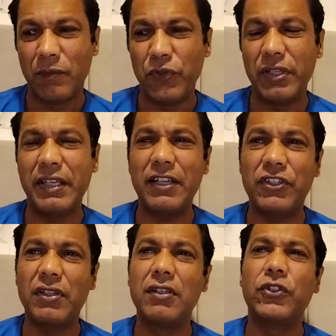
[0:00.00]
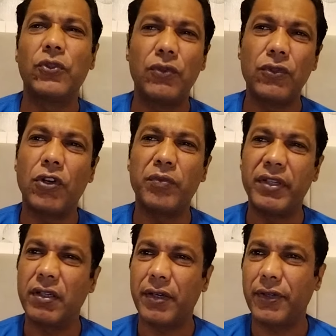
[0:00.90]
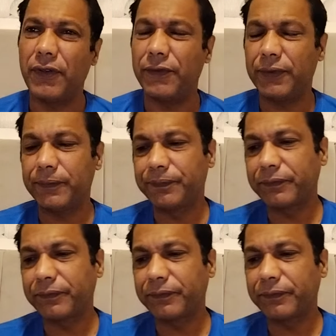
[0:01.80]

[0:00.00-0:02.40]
Communications should not be cut off.